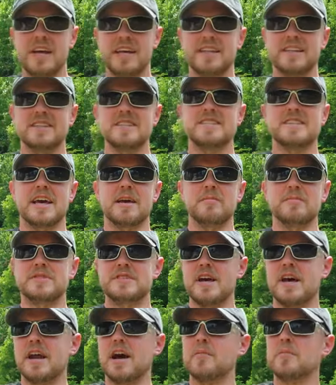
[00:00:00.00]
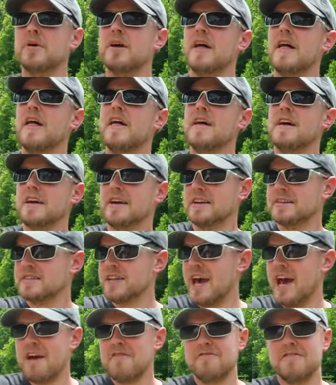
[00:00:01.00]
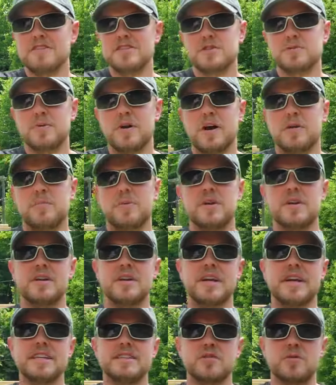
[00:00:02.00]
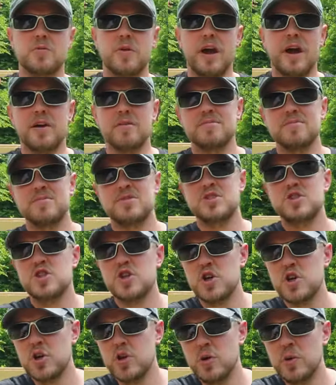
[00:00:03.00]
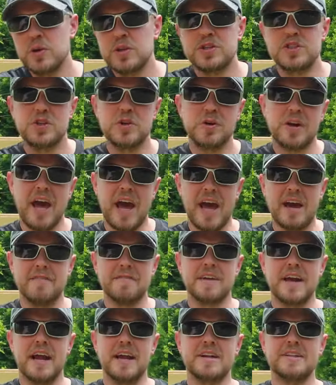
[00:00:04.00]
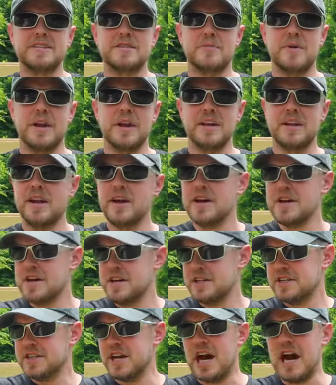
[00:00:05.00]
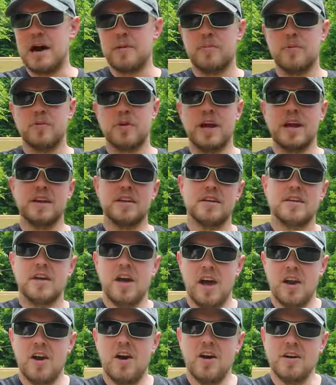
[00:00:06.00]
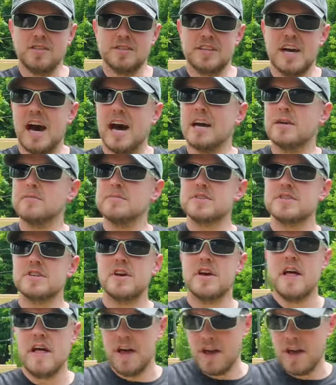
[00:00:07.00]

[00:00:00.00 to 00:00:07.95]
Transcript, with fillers: in the same setup, because the 1/2 inch pump needs around 2 to 2.5 gallons a minute to operate at all times.